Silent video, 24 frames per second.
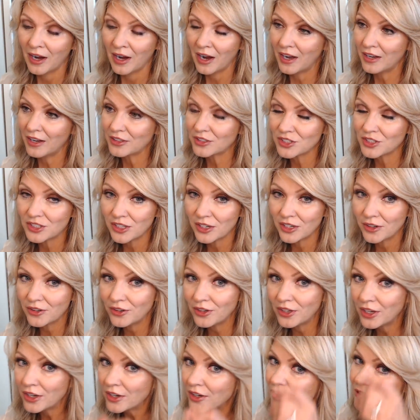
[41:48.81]
I'll show
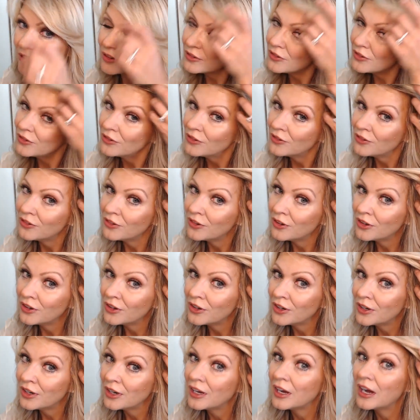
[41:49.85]
you
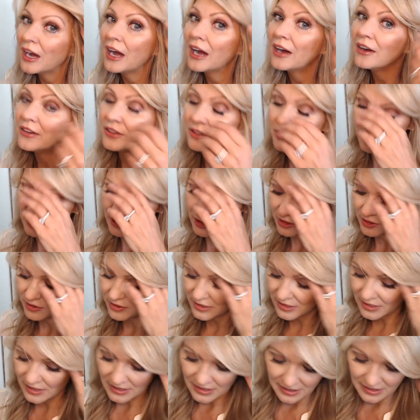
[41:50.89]
how you can use
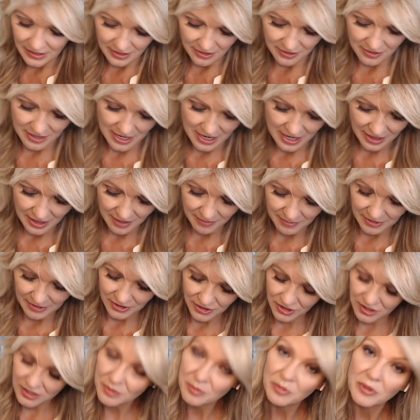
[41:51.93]
this. Let me
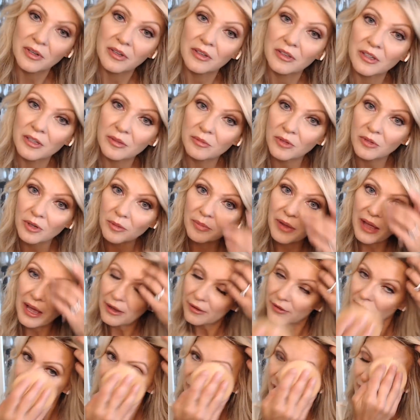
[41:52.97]
just put a little more
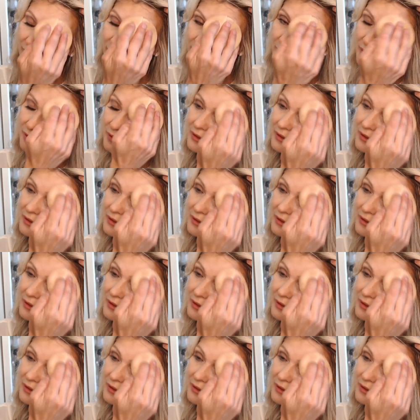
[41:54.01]
powder on.